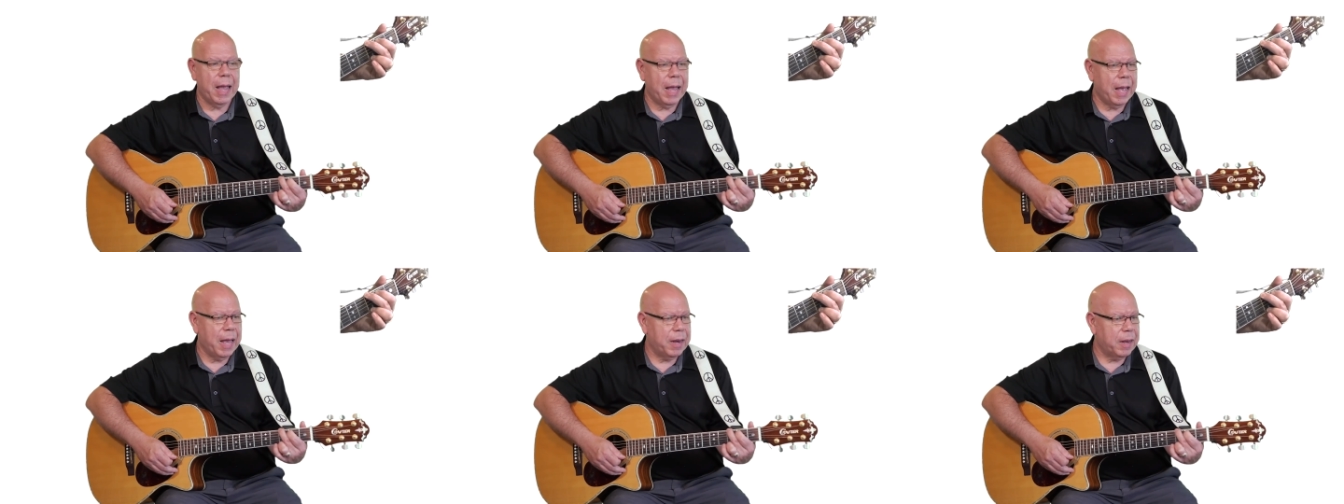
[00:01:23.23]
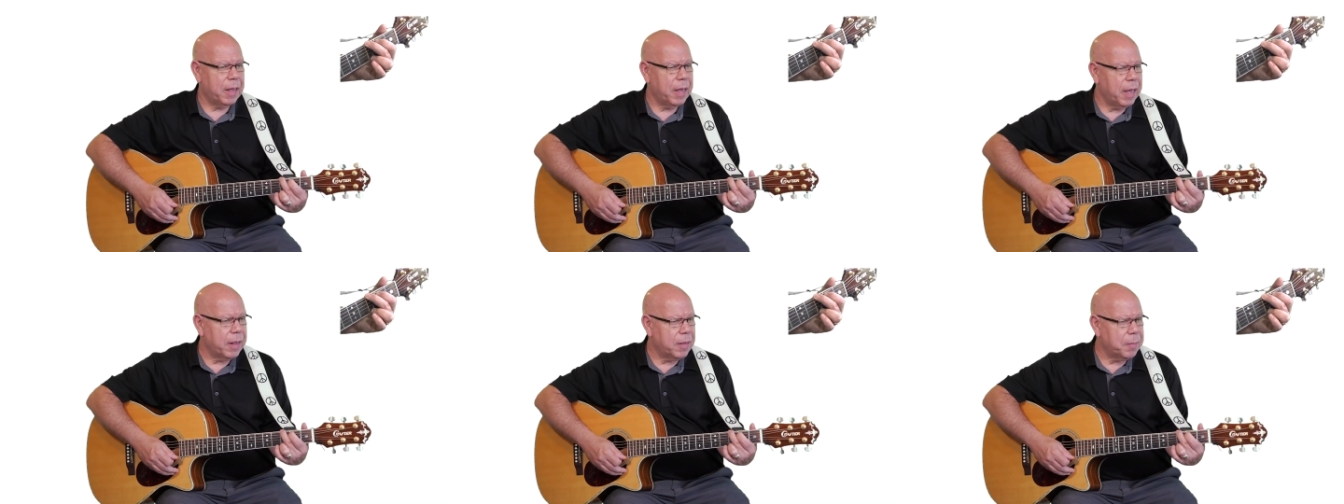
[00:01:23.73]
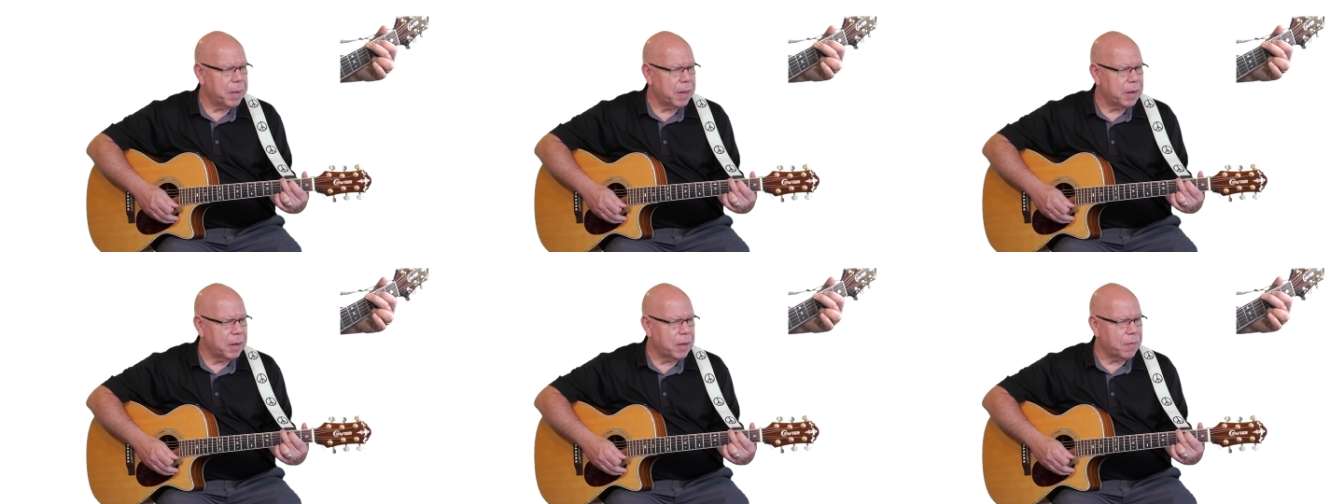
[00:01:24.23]
And in the
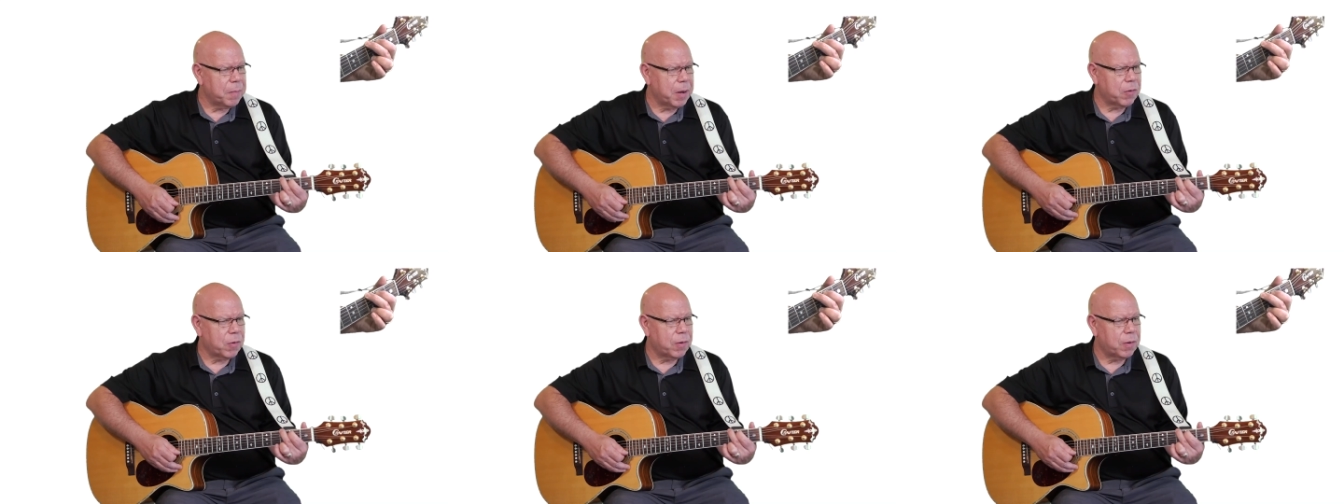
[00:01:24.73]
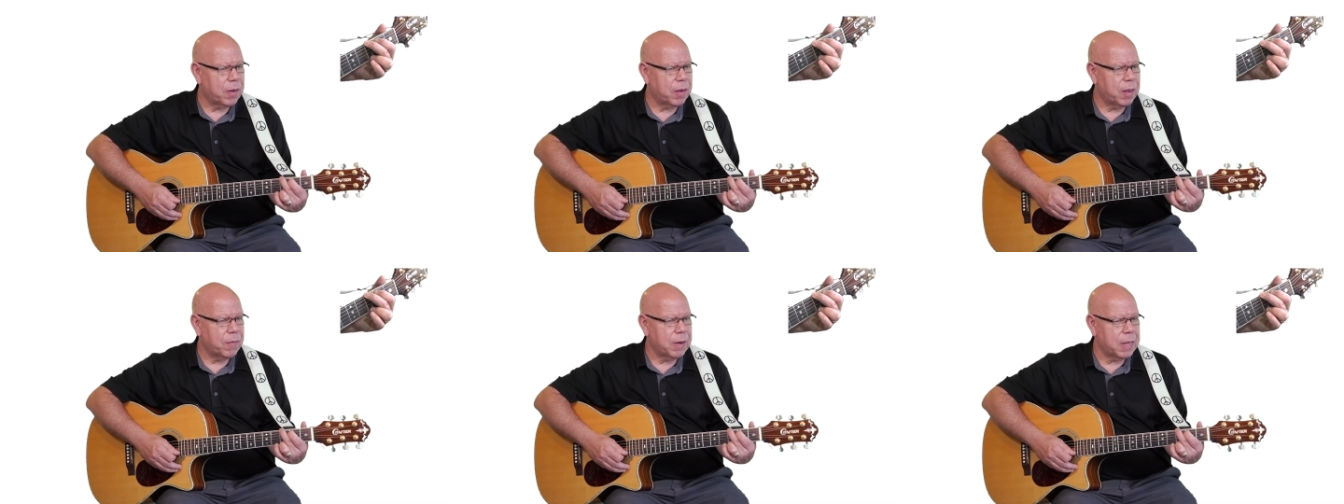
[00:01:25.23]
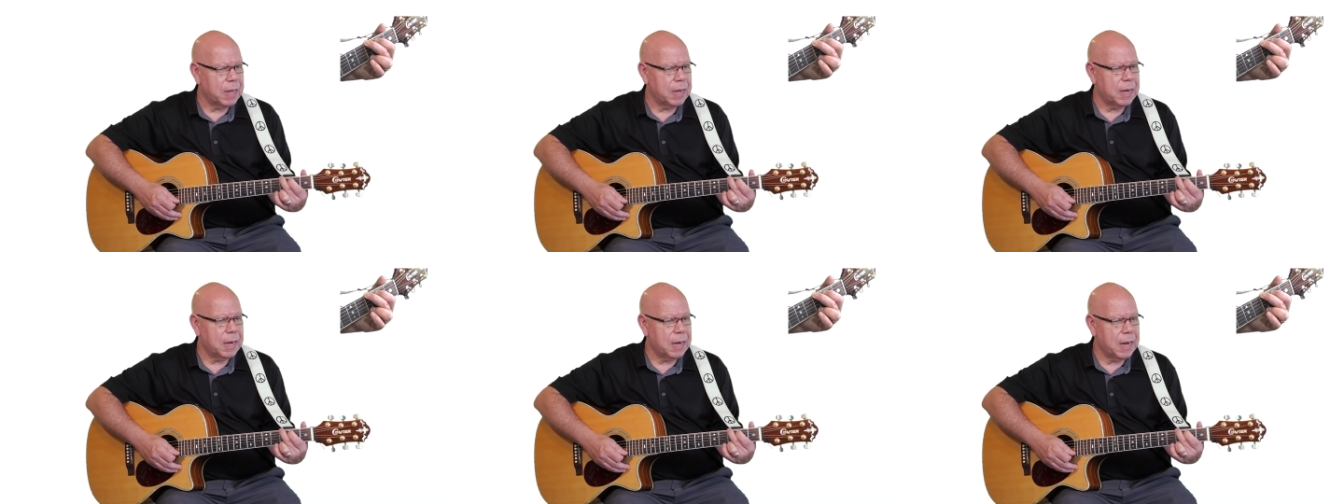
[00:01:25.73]
measure
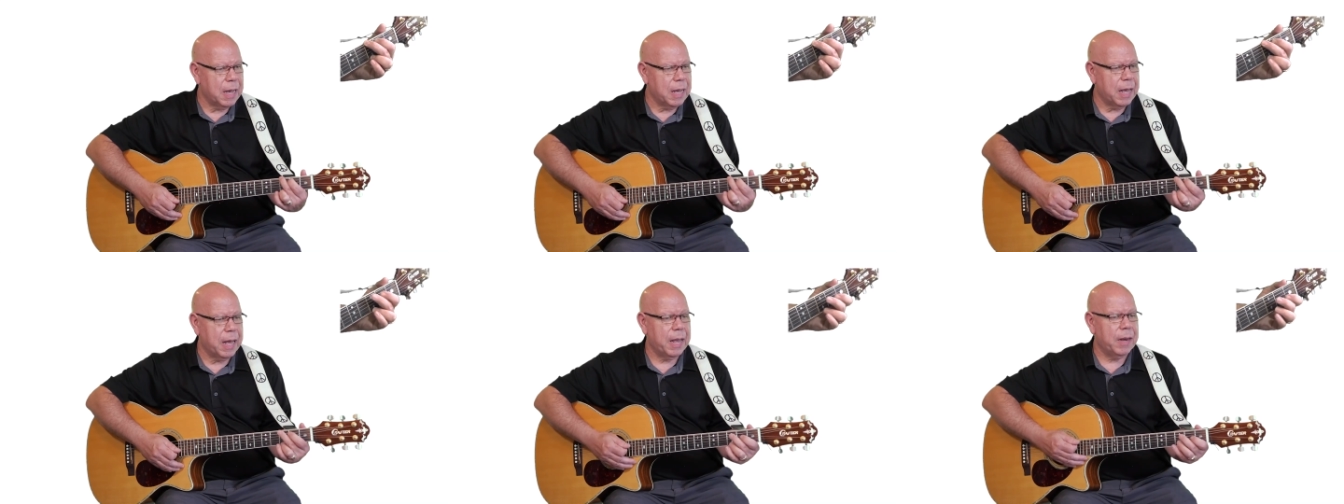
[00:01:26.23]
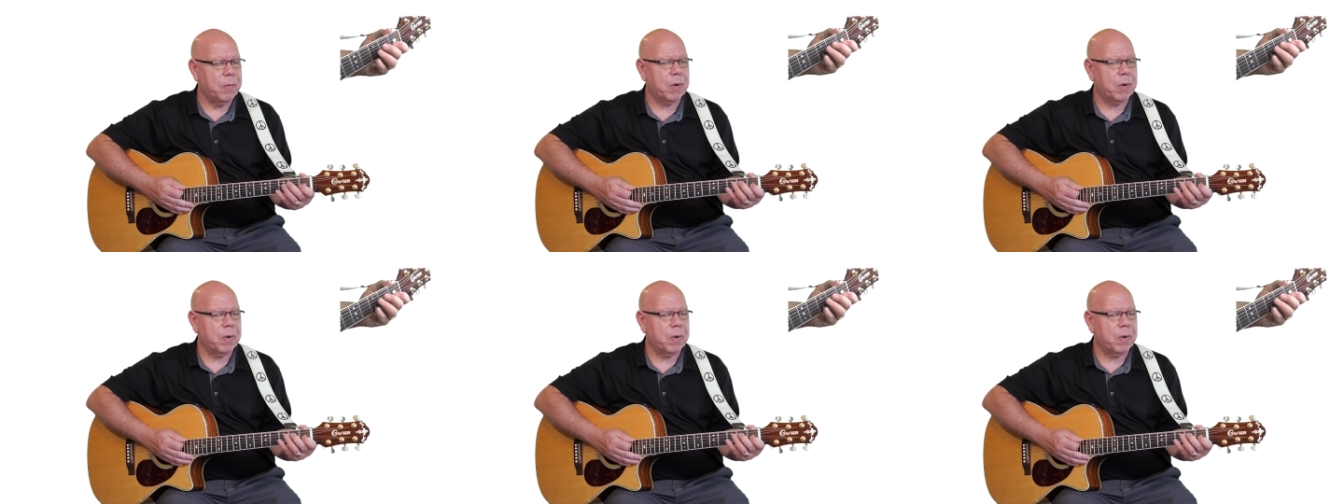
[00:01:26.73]
9,